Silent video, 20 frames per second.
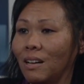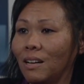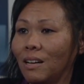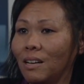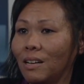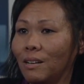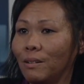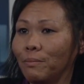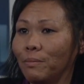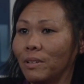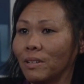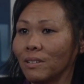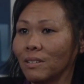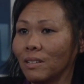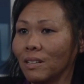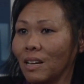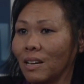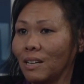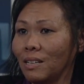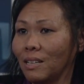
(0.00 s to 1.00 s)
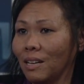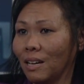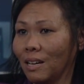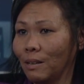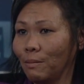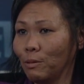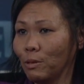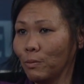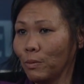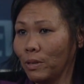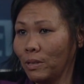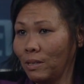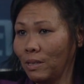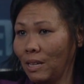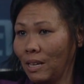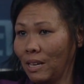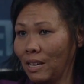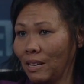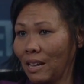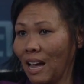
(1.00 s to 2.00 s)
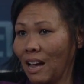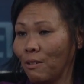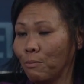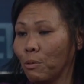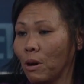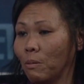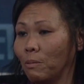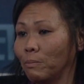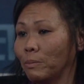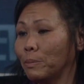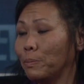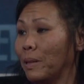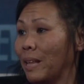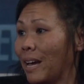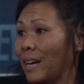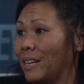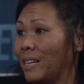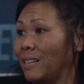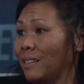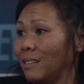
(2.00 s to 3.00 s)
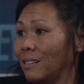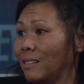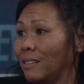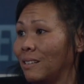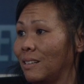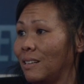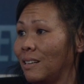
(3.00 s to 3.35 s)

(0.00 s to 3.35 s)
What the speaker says: There's a lot of times when they have problems planning